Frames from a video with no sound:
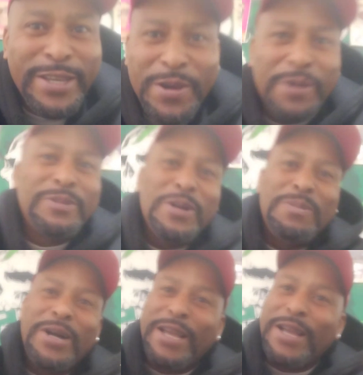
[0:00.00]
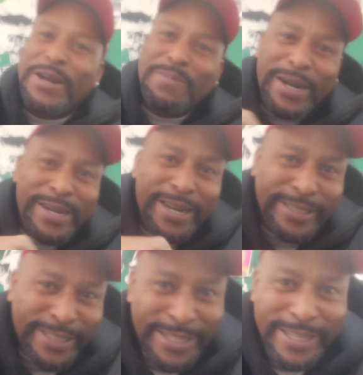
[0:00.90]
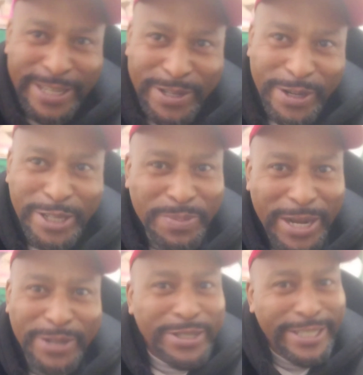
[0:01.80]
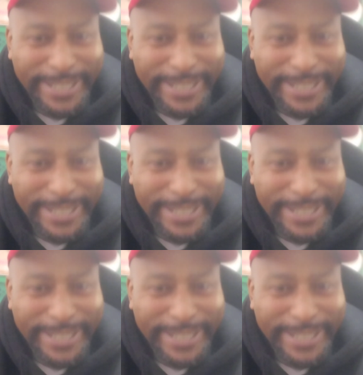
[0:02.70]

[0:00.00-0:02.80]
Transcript: You know what I'm talking about? Everybody on the scene kill their spouse.